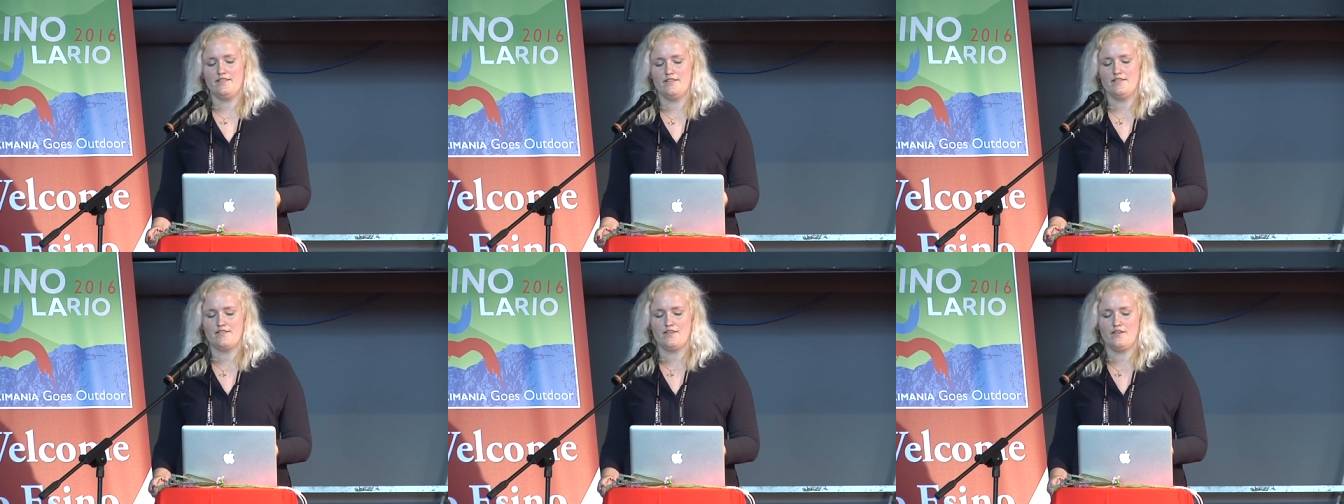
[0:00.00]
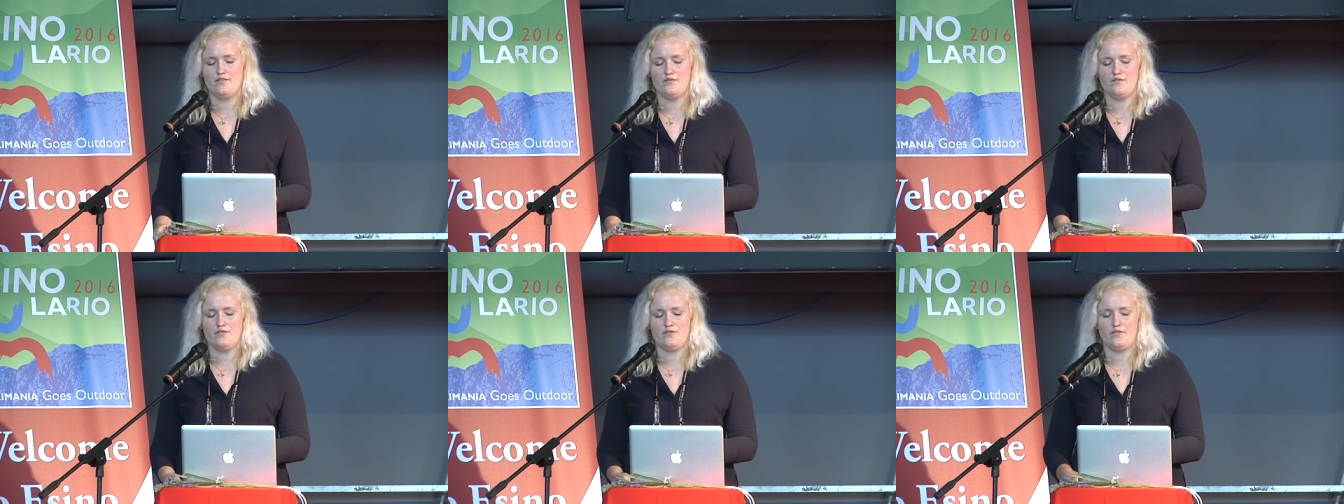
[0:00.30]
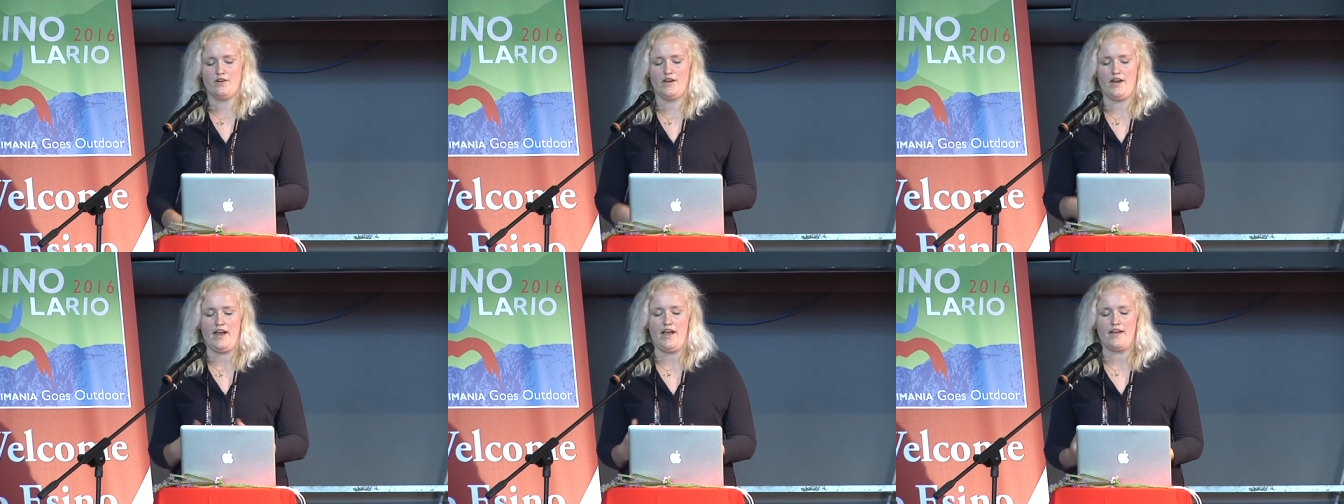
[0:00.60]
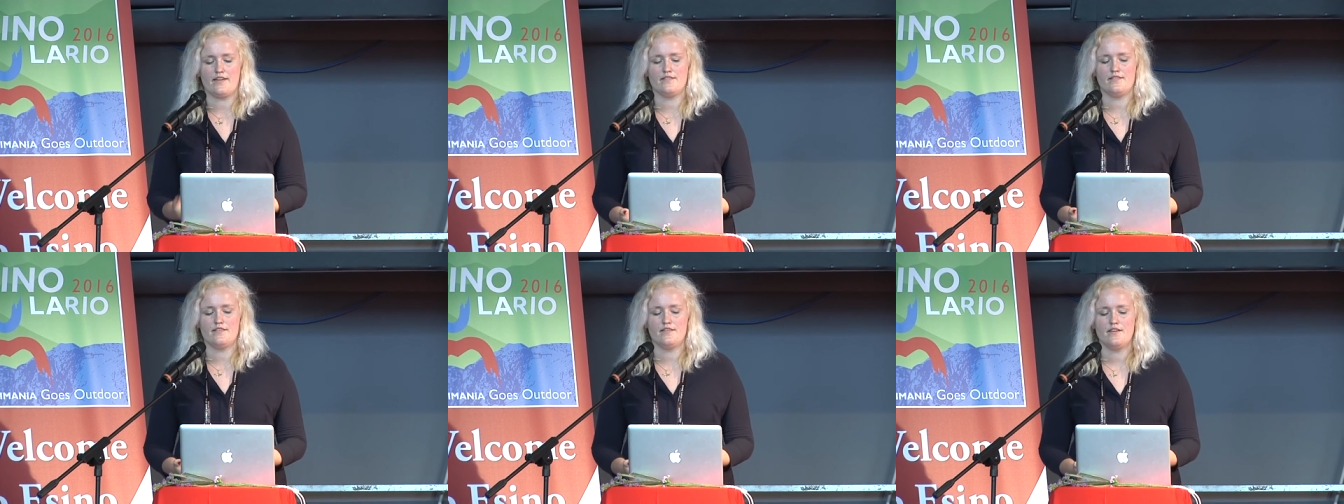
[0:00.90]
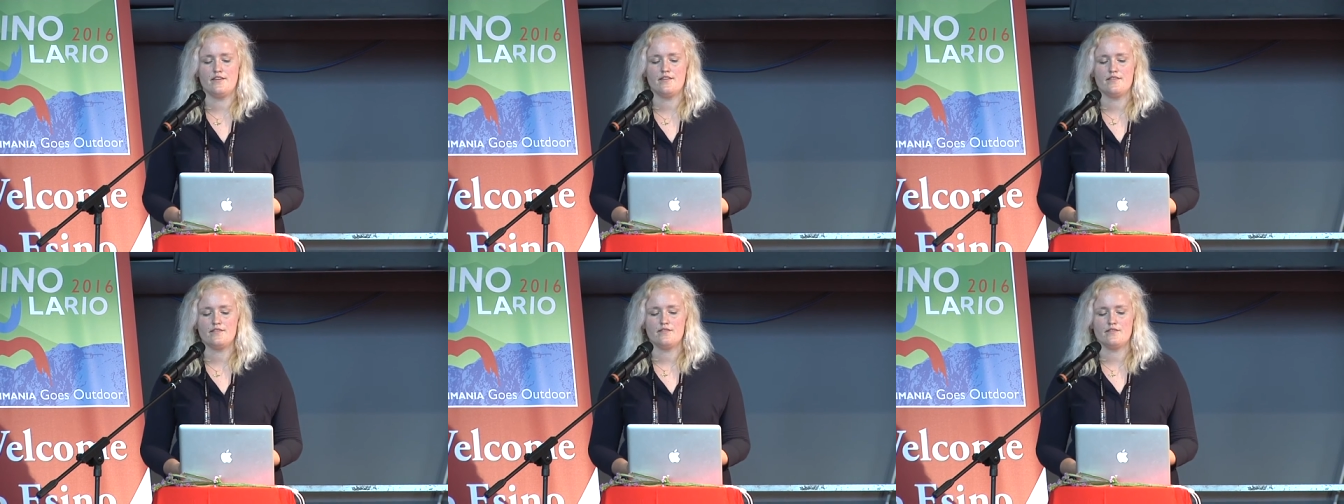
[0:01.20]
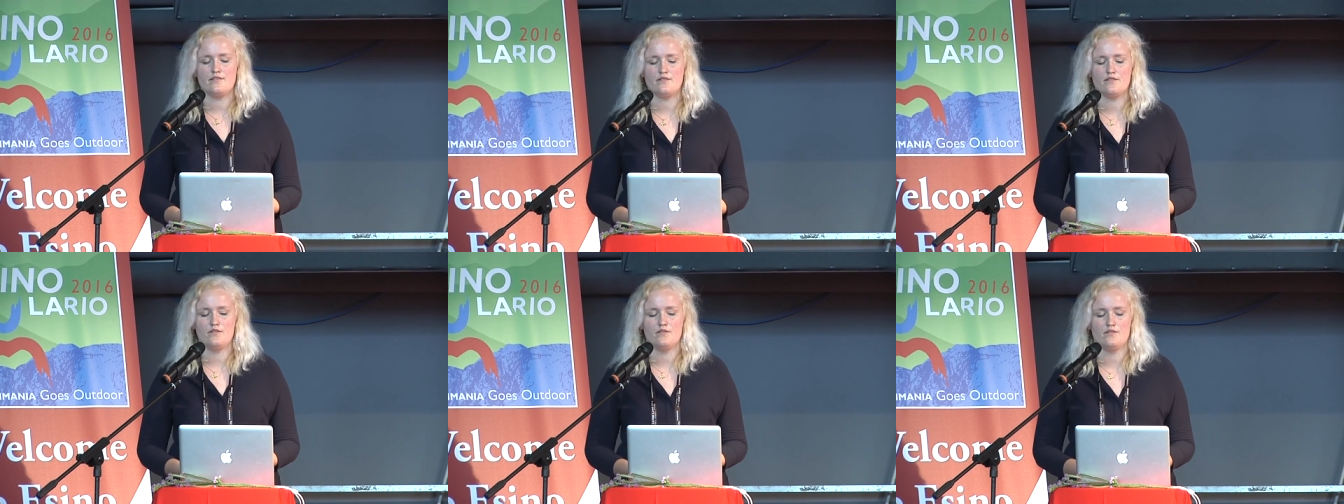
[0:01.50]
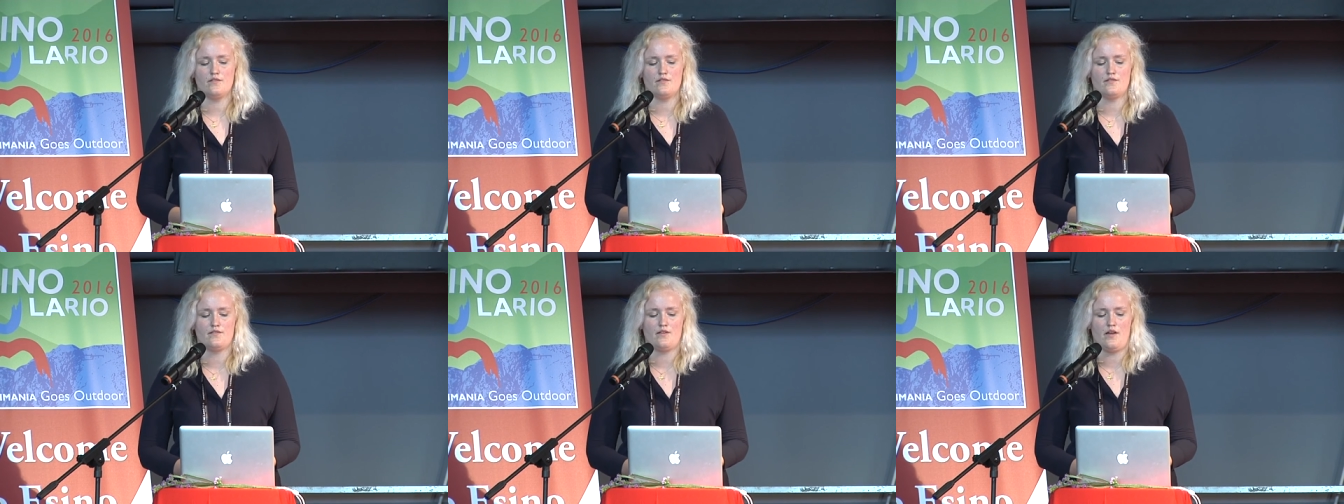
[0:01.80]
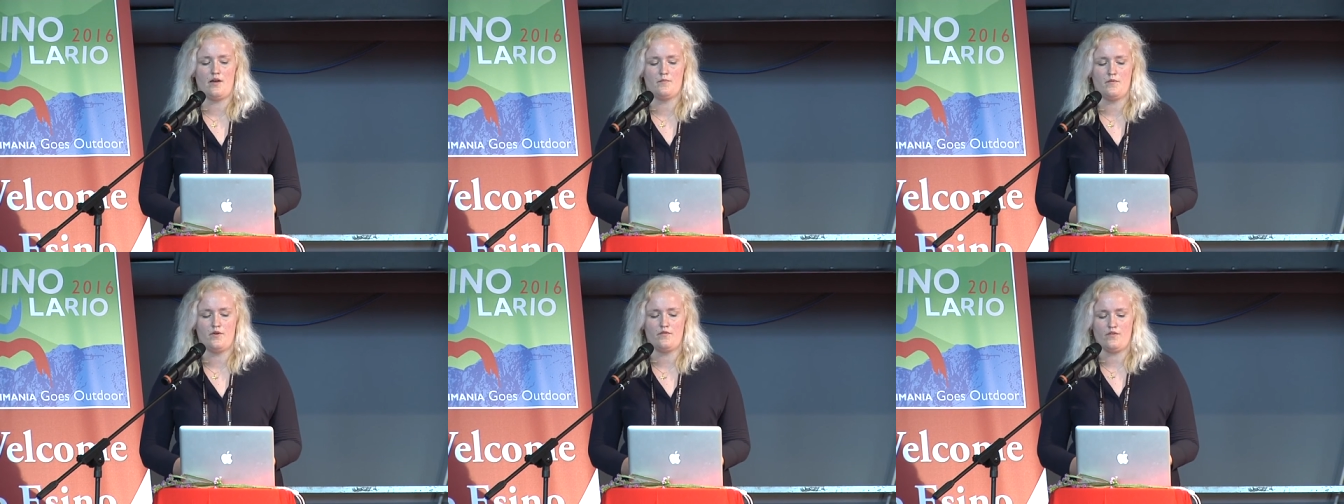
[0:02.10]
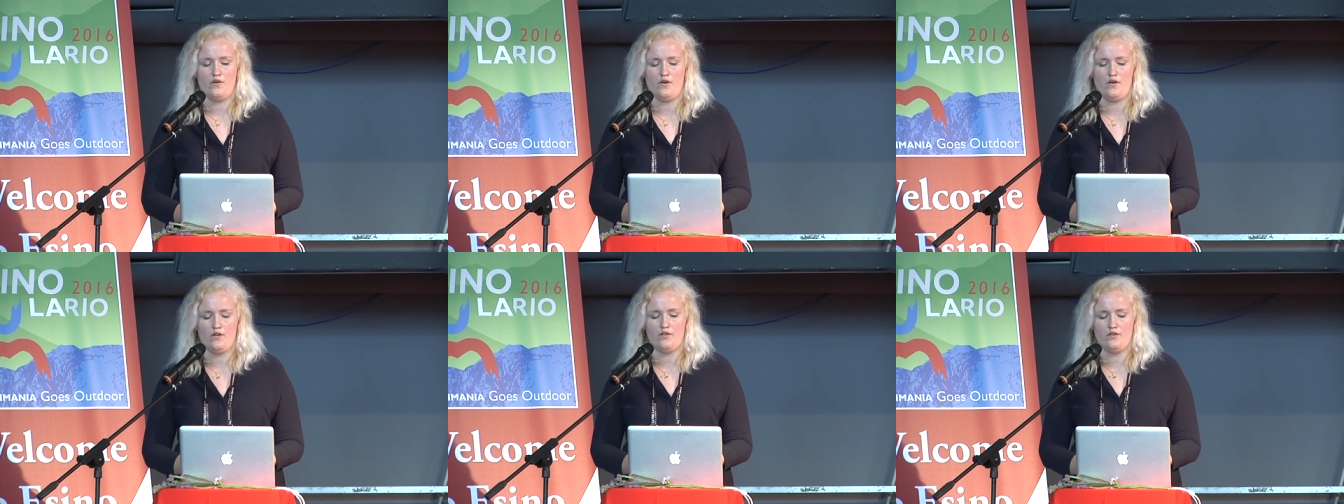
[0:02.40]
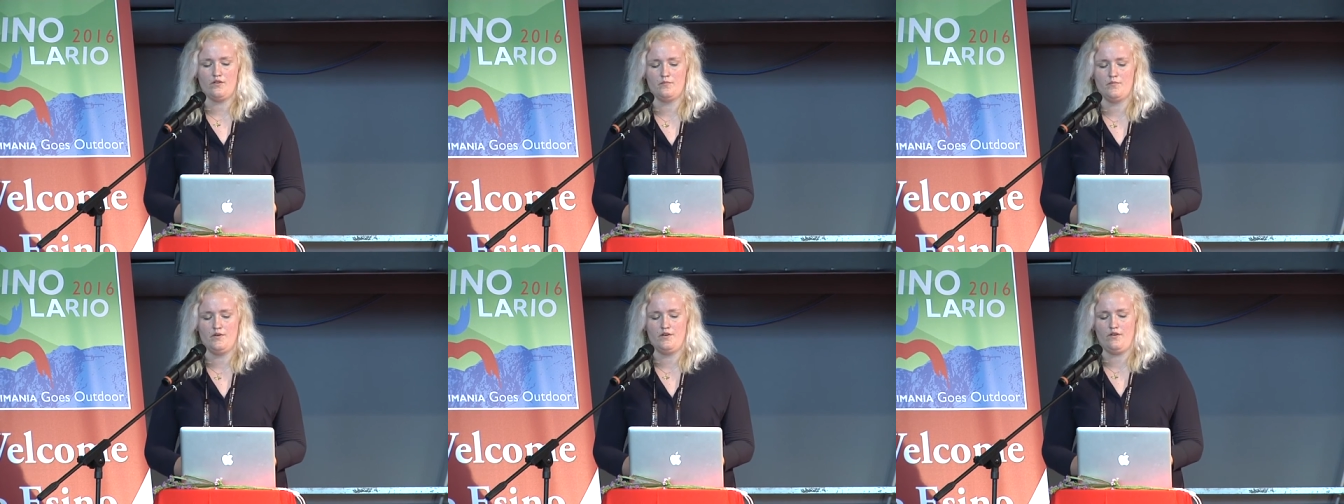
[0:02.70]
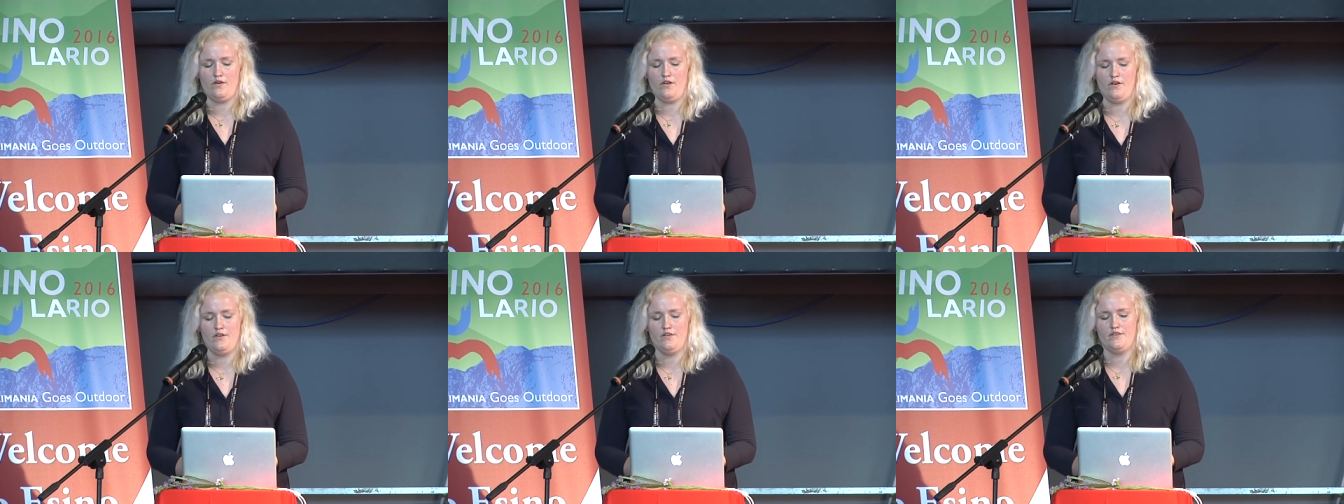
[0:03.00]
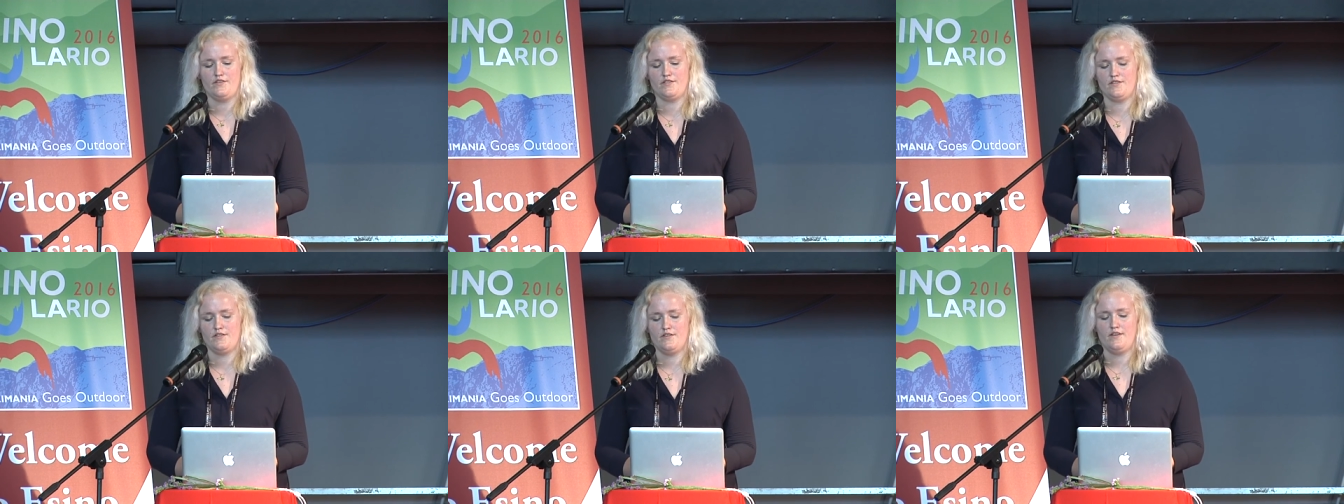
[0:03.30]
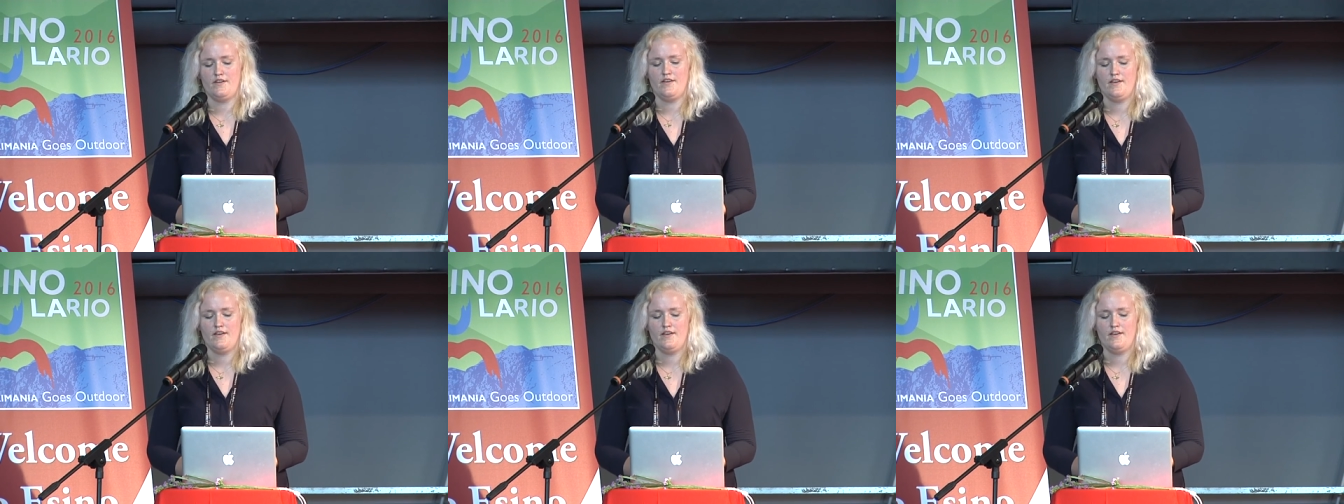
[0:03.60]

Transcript: is given free access to the sum of all human knowledge.